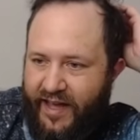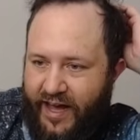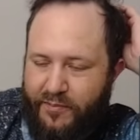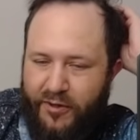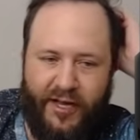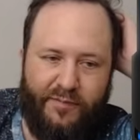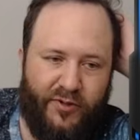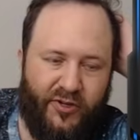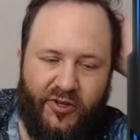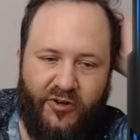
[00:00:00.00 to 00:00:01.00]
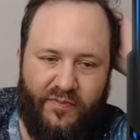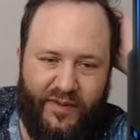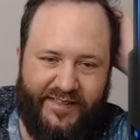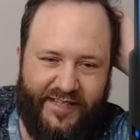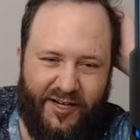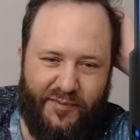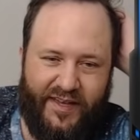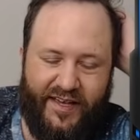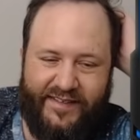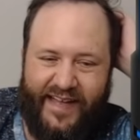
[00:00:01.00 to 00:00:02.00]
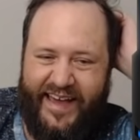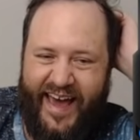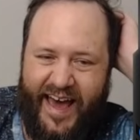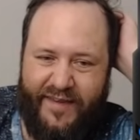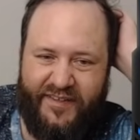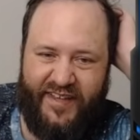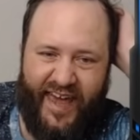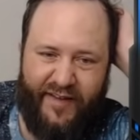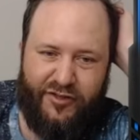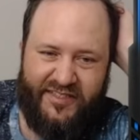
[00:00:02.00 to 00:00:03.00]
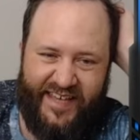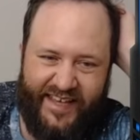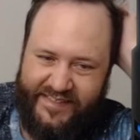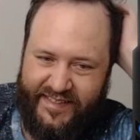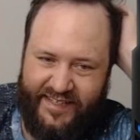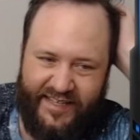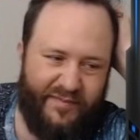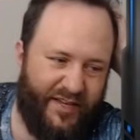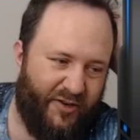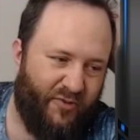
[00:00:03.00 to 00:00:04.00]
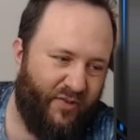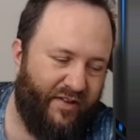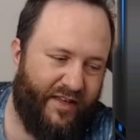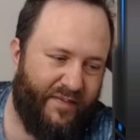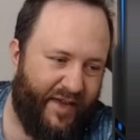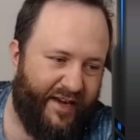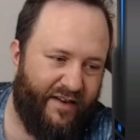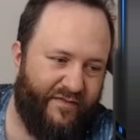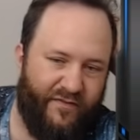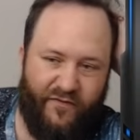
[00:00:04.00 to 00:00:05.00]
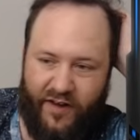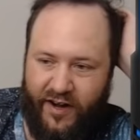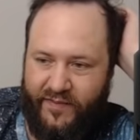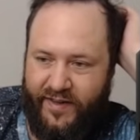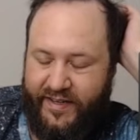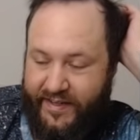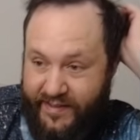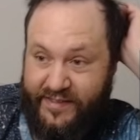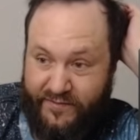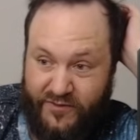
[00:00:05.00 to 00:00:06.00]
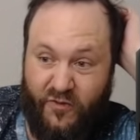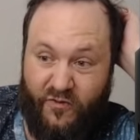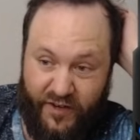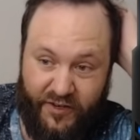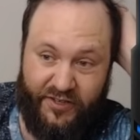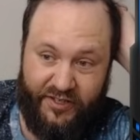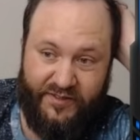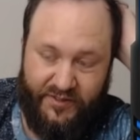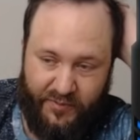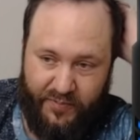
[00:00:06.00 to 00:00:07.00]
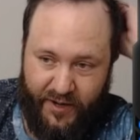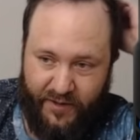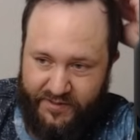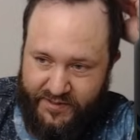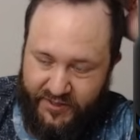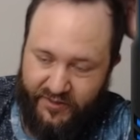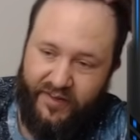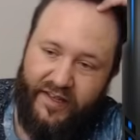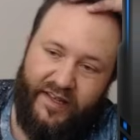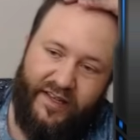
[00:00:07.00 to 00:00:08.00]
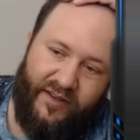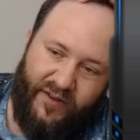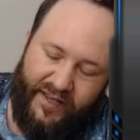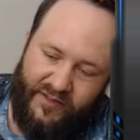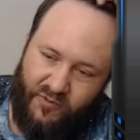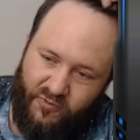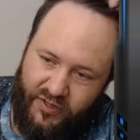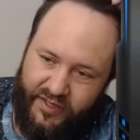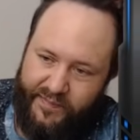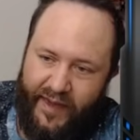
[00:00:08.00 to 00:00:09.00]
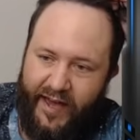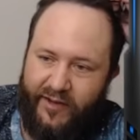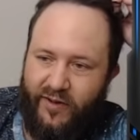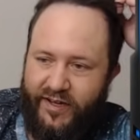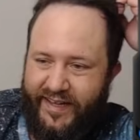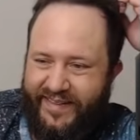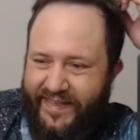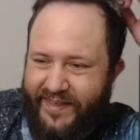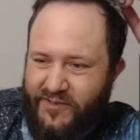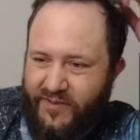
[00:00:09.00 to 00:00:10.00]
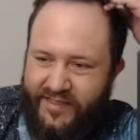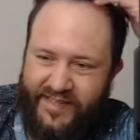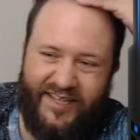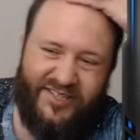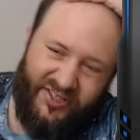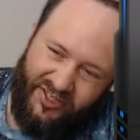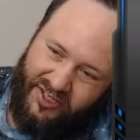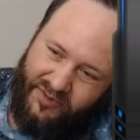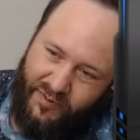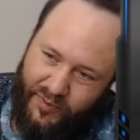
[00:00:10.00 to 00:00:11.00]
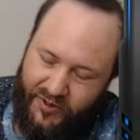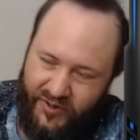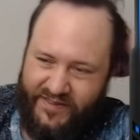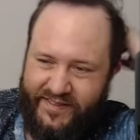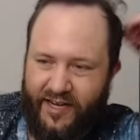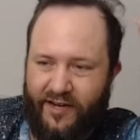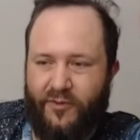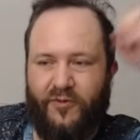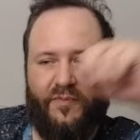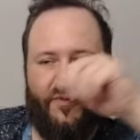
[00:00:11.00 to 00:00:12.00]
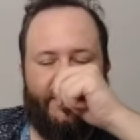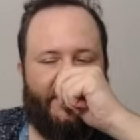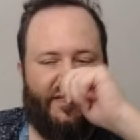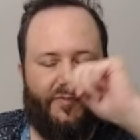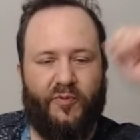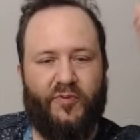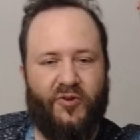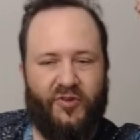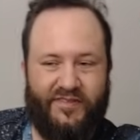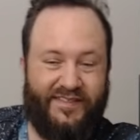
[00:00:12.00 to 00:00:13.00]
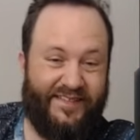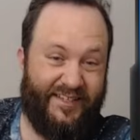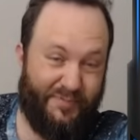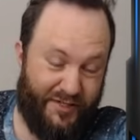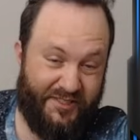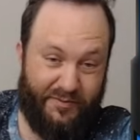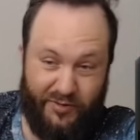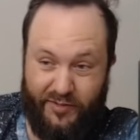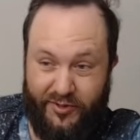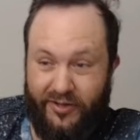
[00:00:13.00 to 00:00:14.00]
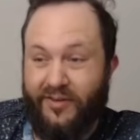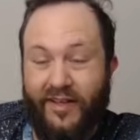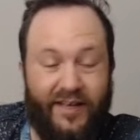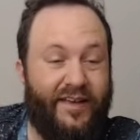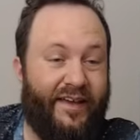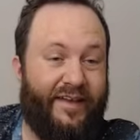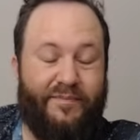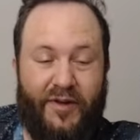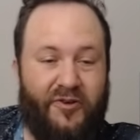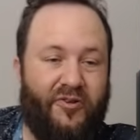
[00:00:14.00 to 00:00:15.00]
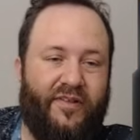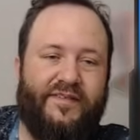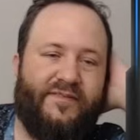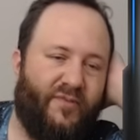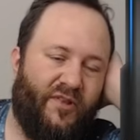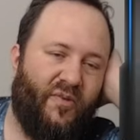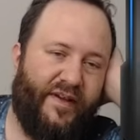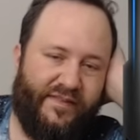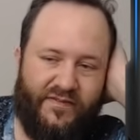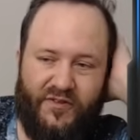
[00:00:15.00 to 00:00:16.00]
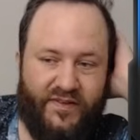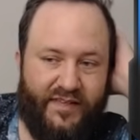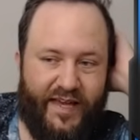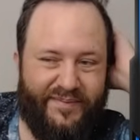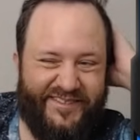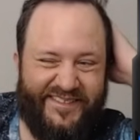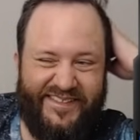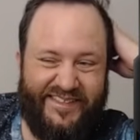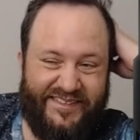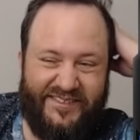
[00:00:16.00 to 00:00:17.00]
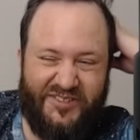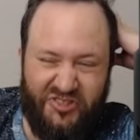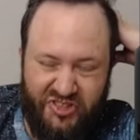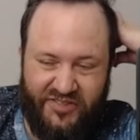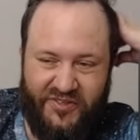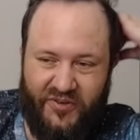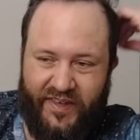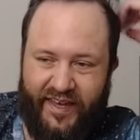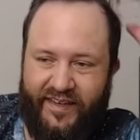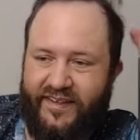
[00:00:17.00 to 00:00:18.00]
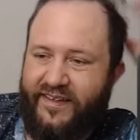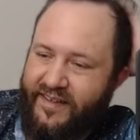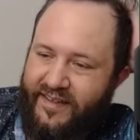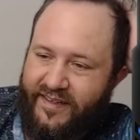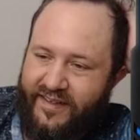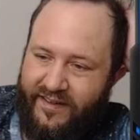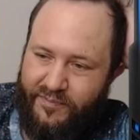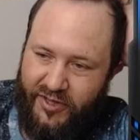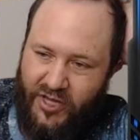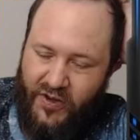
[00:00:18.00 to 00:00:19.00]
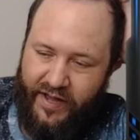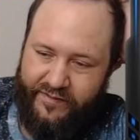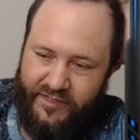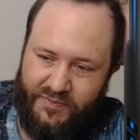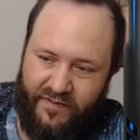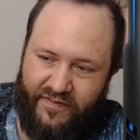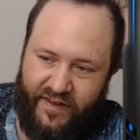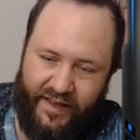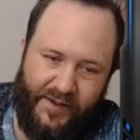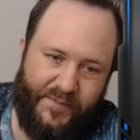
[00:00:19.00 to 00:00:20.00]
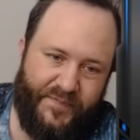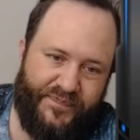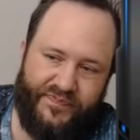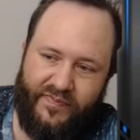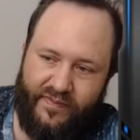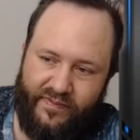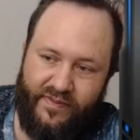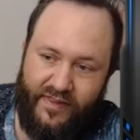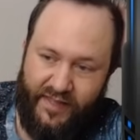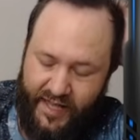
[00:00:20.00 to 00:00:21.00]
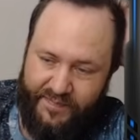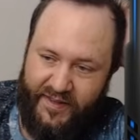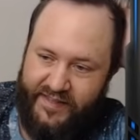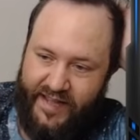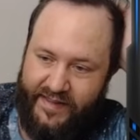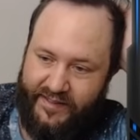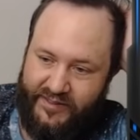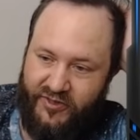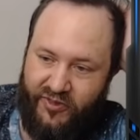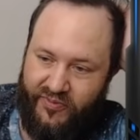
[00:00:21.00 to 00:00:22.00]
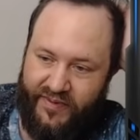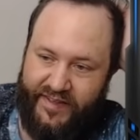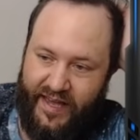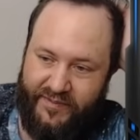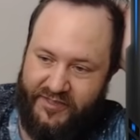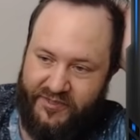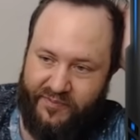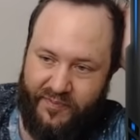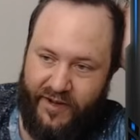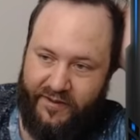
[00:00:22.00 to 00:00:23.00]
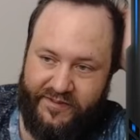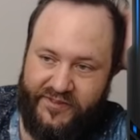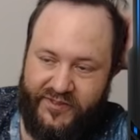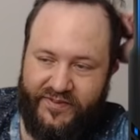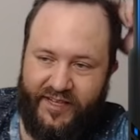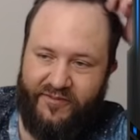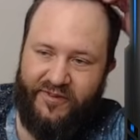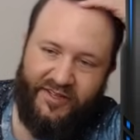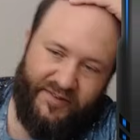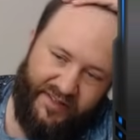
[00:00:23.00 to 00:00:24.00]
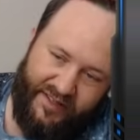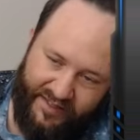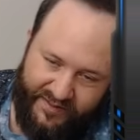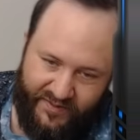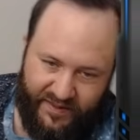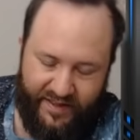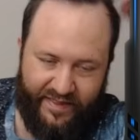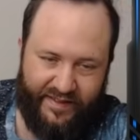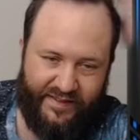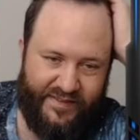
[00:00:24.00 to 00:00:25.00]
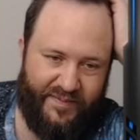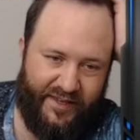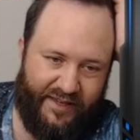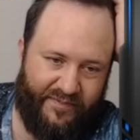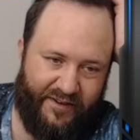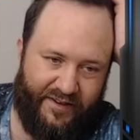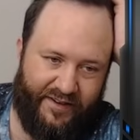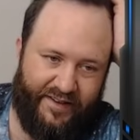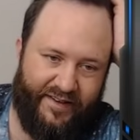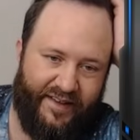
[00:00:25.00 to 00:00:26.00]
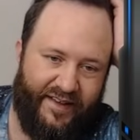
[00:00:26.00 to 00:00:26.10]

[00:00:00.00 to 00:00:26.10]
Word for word: I'm putting Boogaloo in B tier because I haven't ever tested him in a real competitive environment. He does have two very good superpowers too. He has a really bad one, and then this one is actually good with Boogaloo. It's terrible with Immorticia, but with Boogaloo, since he has Bungee Plumber and Barrel and slow ways of doing damage, this is just okay. Below average, but fine. Yep, he's got the two three damage superpowers, too. He's got really, really good. It's one of the things that make him very good.